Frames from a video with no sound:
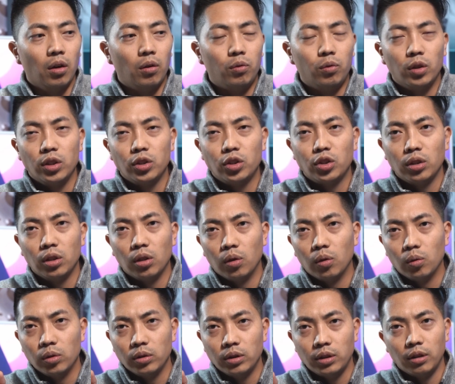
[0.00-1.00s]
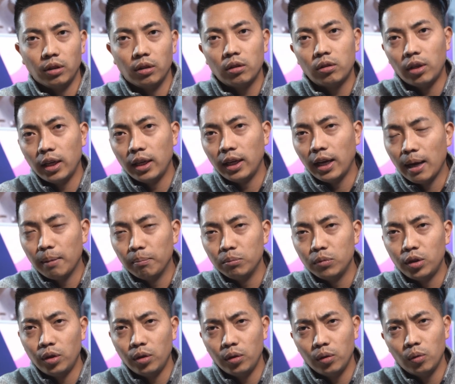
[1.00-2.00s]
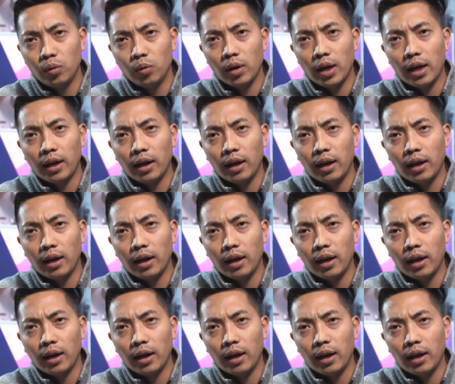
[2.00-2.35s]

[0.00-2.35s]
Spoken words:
original Zhiyun Crane M2 at